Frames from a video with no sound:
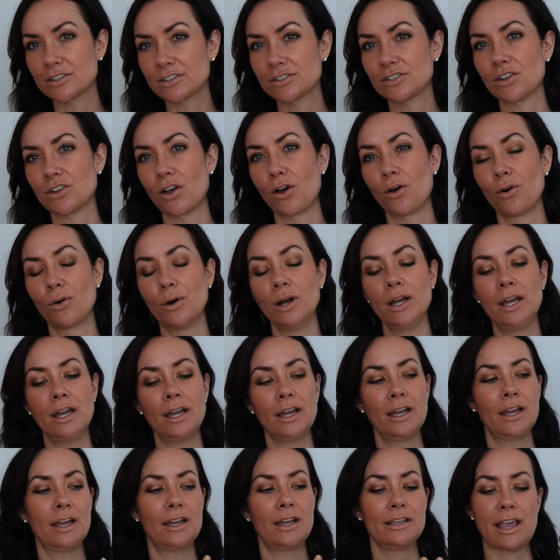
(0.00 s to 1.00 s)
So
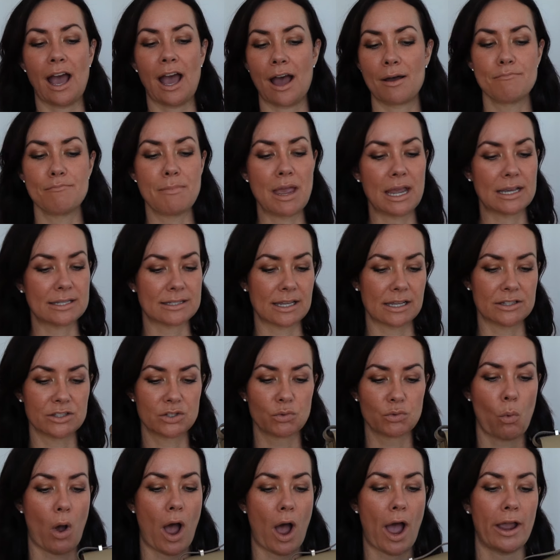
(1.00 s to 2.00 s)
yeah, it makes
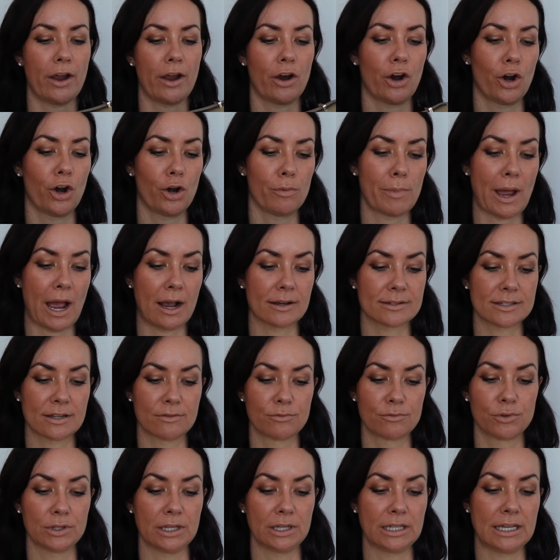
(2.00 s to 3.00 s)
sense why her bags
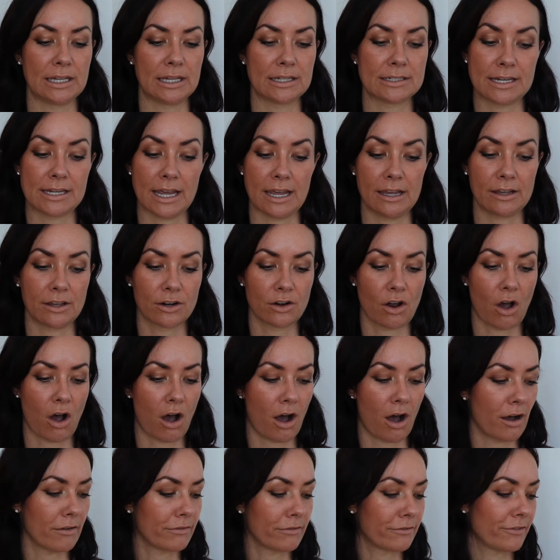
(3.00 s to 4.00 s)
have really taken
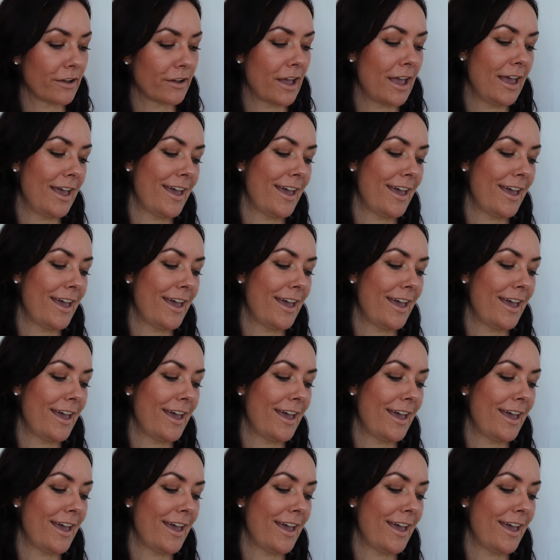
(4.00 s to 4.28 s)
off.